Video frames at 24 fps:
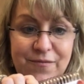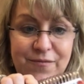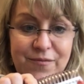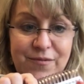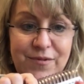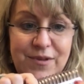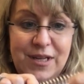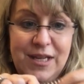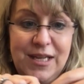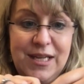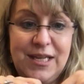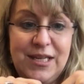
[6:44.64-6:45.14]

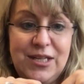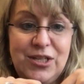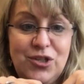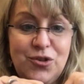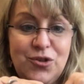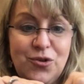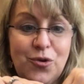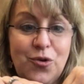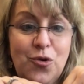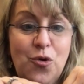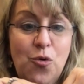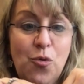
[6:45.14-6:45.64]
is your
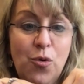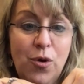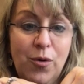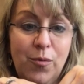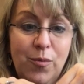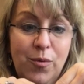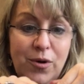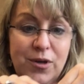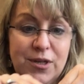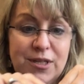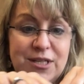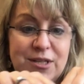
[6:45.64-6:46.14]
core
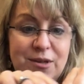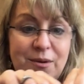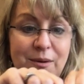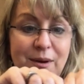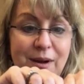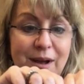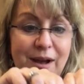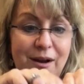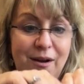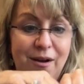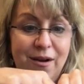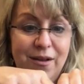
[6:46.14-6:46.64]
words. So
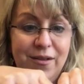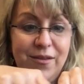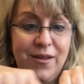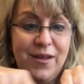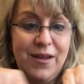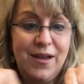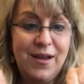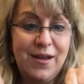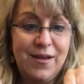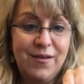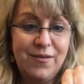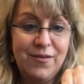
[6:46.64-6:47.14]
on
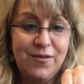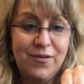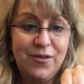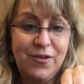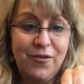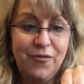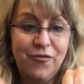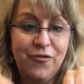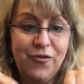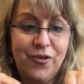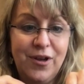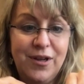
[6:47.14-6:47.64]
the
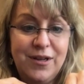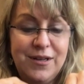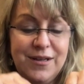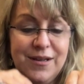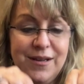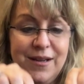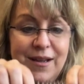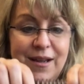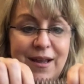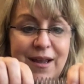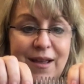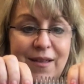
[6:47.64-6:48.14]
front
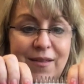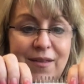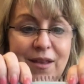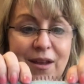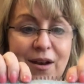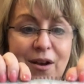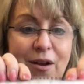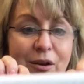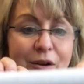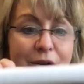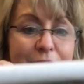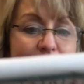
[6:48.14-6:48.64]
and then
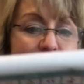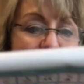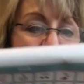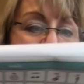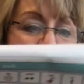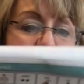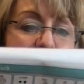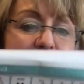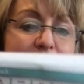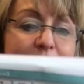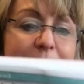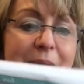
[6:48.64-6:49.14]
over
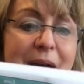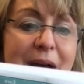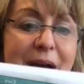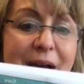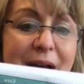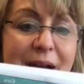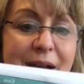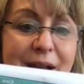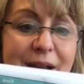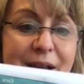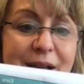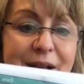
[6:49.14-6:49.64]
on the
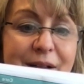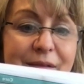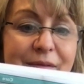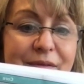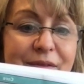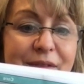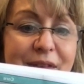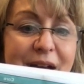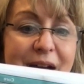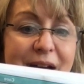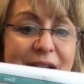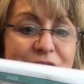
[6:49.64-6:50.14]
back,
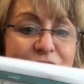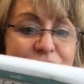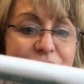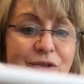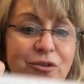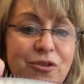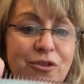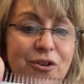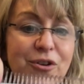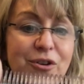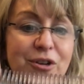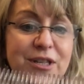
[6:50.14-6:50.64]
that's your
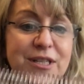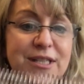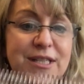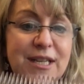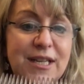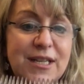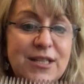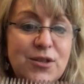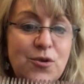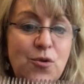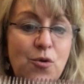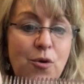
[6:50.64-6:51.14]

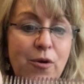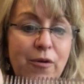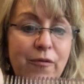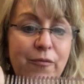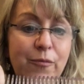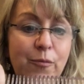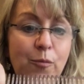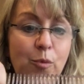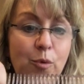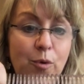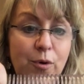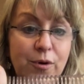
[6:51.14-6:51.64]
36 core
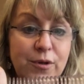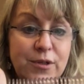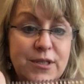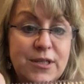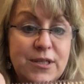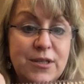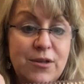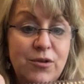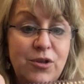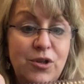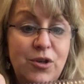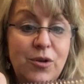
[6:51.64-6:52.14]
words. So
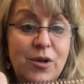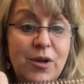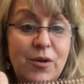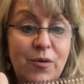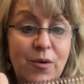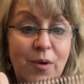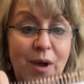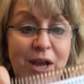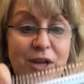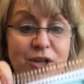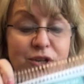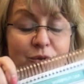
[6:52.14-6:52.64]
you can,
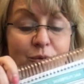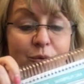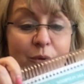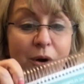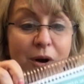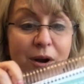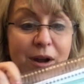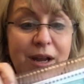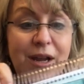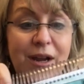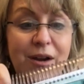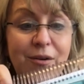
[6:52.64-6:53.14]
as you're
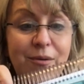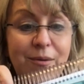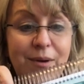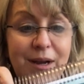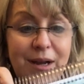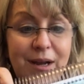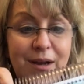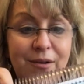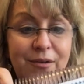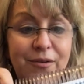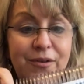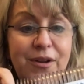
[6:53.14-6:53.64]
walking
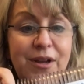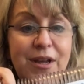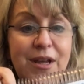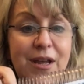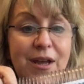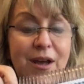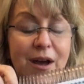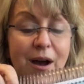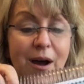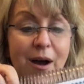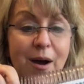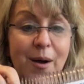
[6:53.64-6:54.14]
around
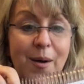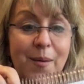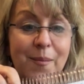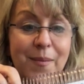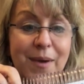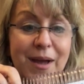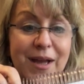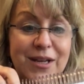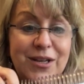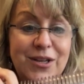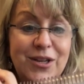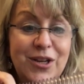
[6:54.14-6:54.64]

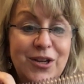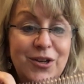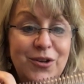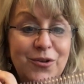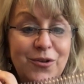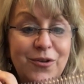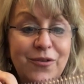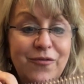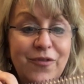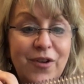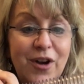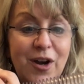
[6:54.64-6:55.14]
and in your
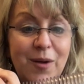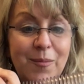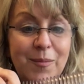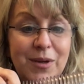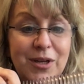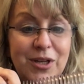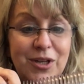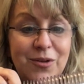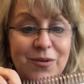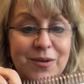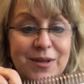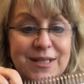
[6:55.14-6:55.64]
environment,
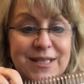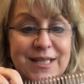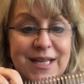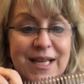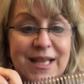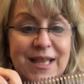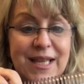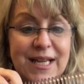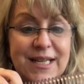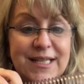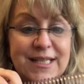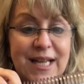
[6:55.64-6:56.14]
you can say
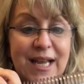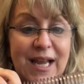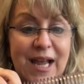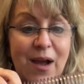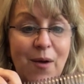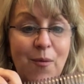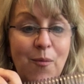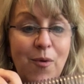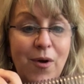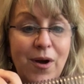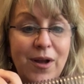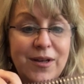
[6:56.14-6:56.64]
things like, I
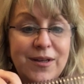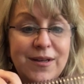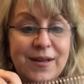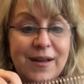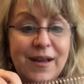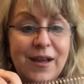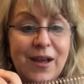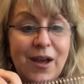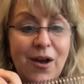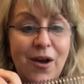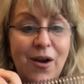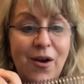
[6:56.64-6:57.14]
want to
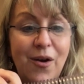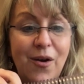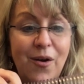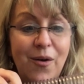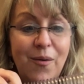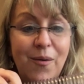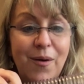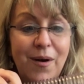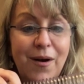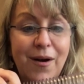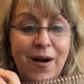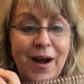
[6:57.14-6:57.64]
go,
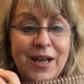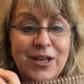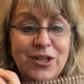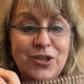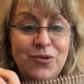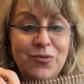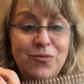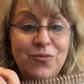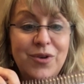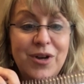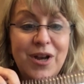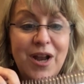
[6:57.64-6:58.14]
or I do
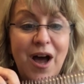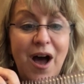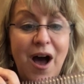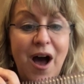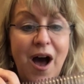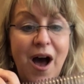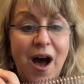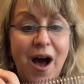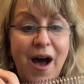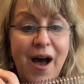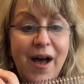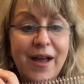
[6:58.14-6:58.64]

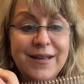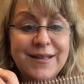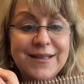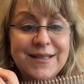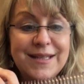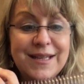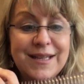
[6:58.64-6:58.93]
not